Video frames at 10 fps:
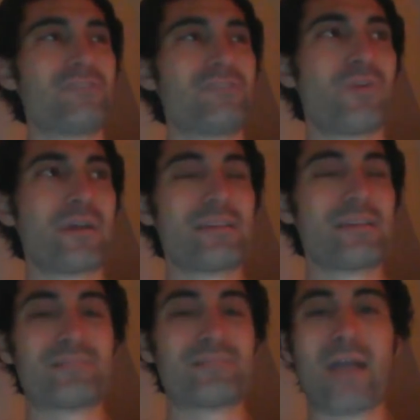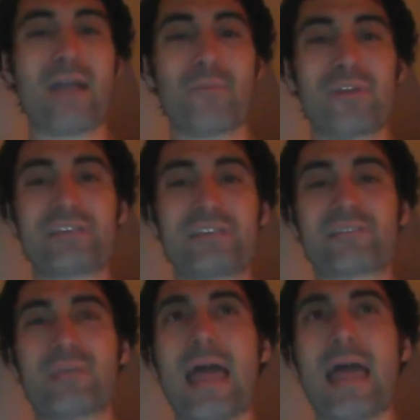During this bear, this is
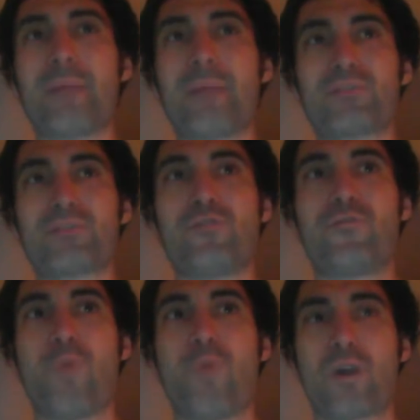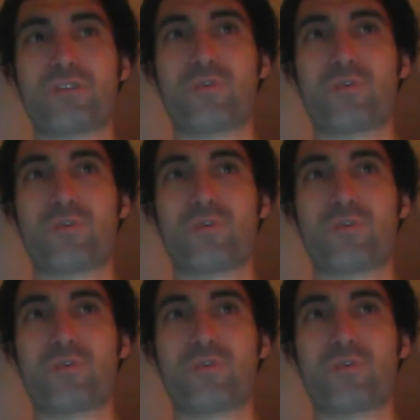what happens when you fork